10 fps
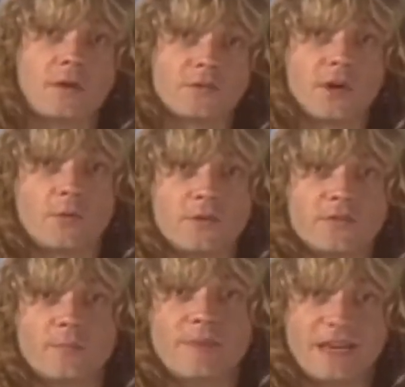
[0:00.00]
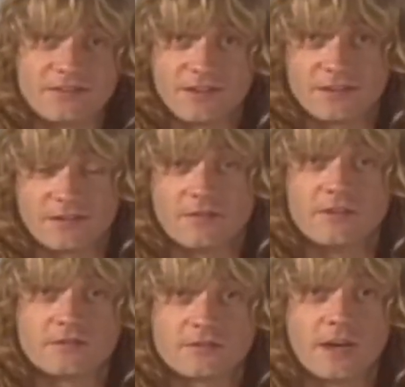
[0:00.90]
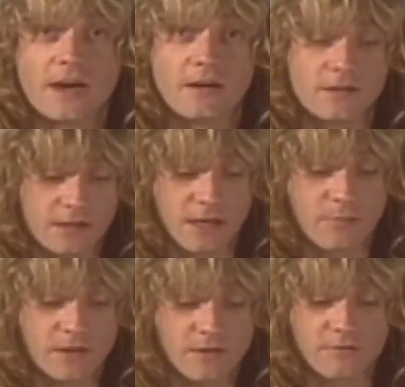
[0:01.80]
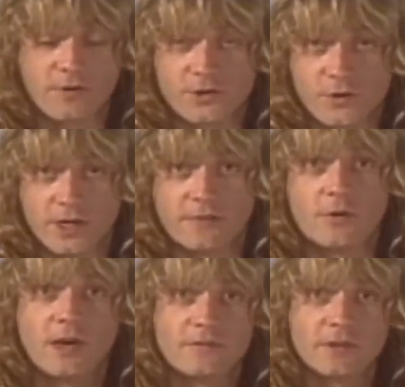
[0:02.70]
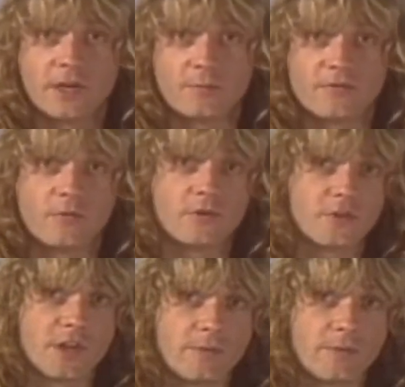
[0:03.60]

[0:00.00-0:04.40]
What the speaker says: to start with some basics of this style. It can be a little frustrating if you haven't done it before, so let